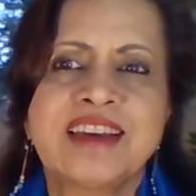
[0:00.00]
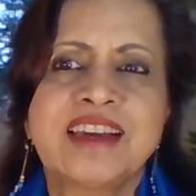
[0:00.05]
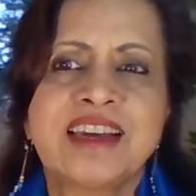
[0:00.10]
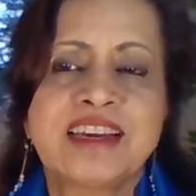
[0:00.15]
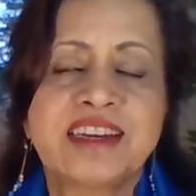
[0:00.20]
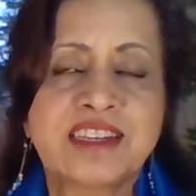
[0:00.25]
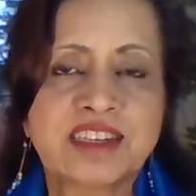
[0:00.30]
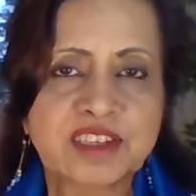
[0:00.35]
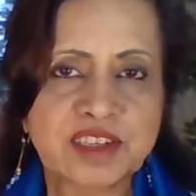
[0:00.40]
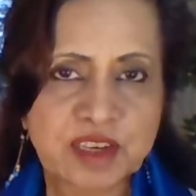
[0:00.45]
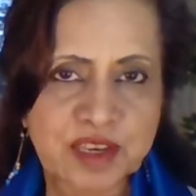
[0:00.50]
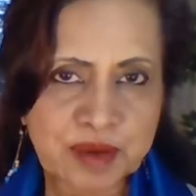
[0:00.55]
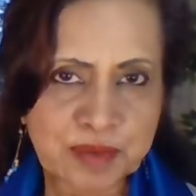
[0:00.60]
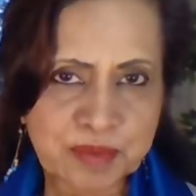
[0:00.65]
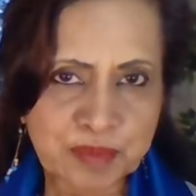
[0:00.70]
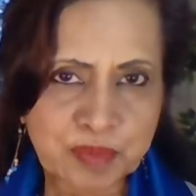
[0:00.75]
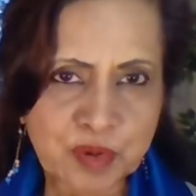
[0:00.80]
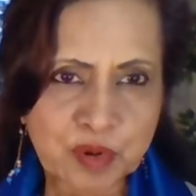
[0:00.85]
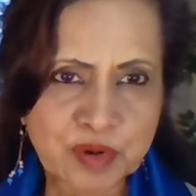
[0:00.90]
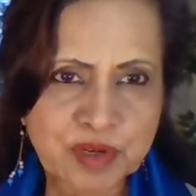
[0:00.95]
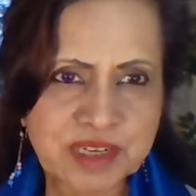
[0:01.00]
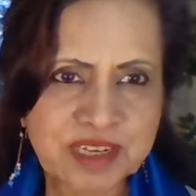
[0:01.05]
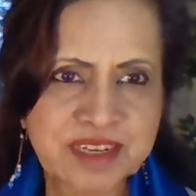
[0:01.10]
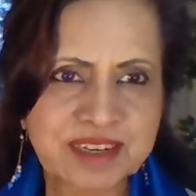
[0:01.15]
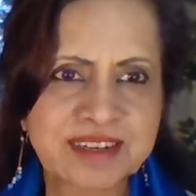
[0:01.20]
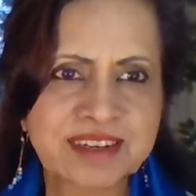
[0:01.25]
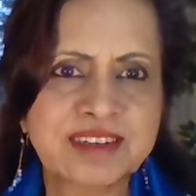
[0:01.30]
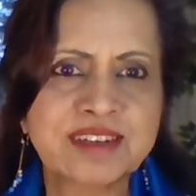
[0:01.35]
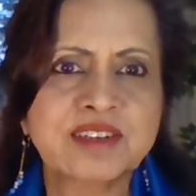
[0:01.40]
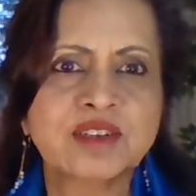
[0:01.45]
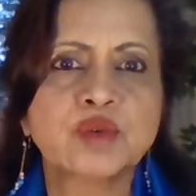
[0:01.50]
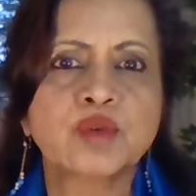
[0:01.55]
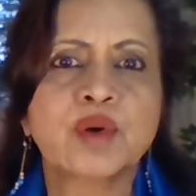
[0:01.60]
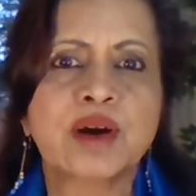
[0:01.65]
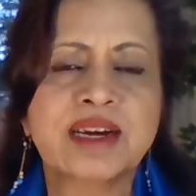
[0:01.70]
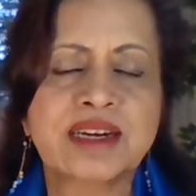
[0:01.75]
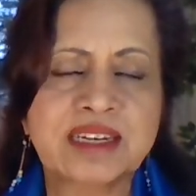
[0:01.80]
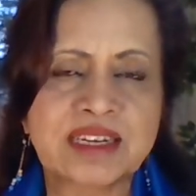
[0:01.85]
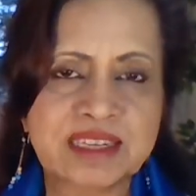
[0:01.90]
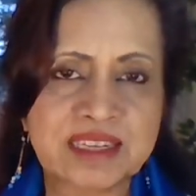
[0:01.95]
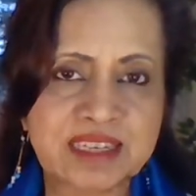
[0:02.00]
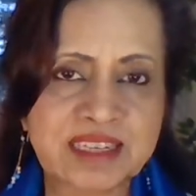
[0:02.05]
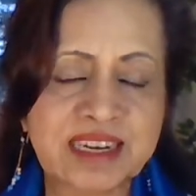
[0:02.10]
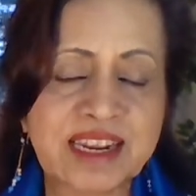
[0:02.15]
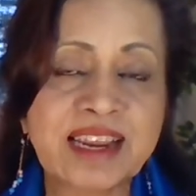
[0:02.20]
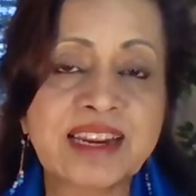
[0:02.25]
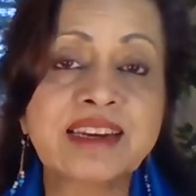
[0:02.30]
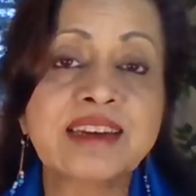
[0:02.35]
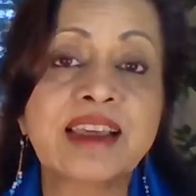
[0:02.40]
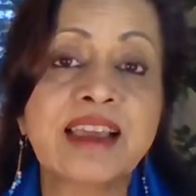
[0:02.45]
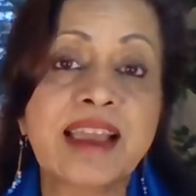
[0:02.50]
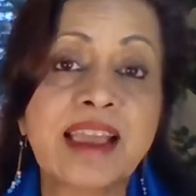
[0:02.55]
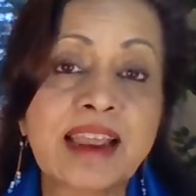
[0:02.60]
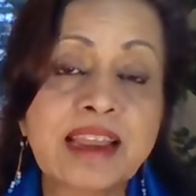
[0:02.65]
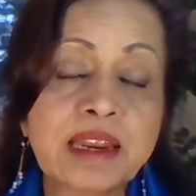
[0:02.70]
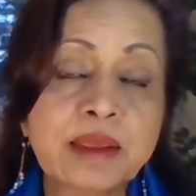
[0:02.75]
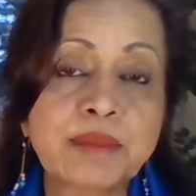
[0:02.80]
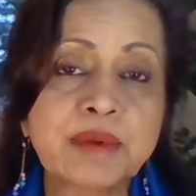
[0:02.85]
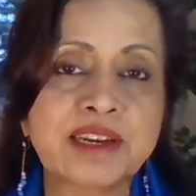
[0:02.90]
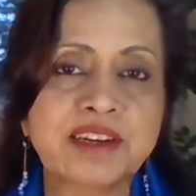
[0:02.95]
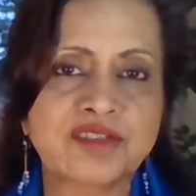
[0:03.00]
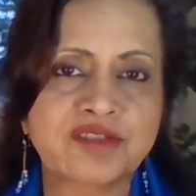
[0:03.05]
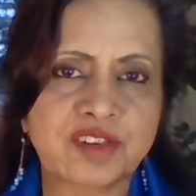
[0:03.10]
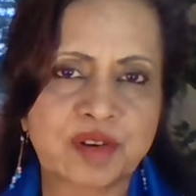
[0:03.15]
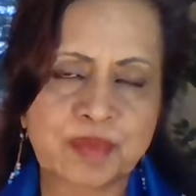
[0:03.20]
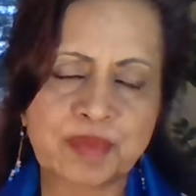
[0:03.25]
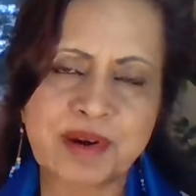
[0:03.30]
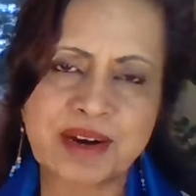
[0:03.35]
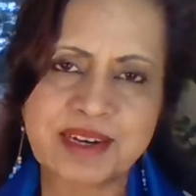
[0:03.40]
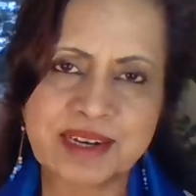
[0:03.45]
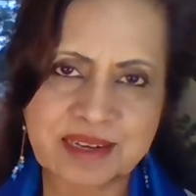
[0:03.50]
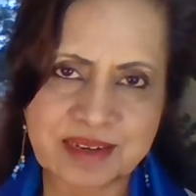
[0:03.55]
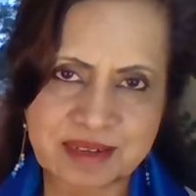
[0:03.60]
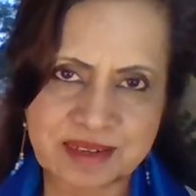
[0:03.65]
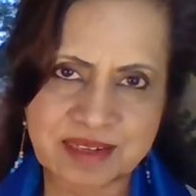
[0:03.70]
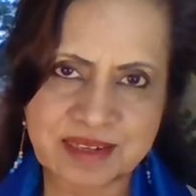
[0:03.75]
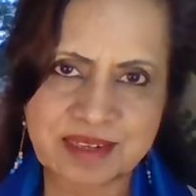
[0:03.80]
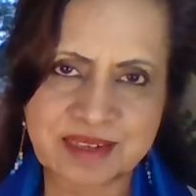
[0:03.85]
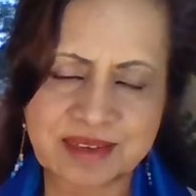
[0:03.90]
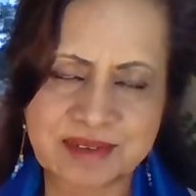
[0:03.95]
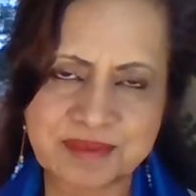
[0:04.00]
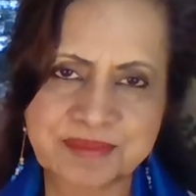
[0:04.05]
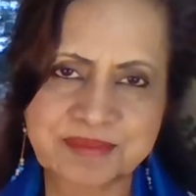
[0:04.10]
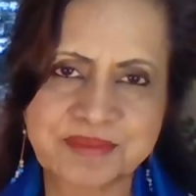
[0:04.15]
it is important to understand elementary particles.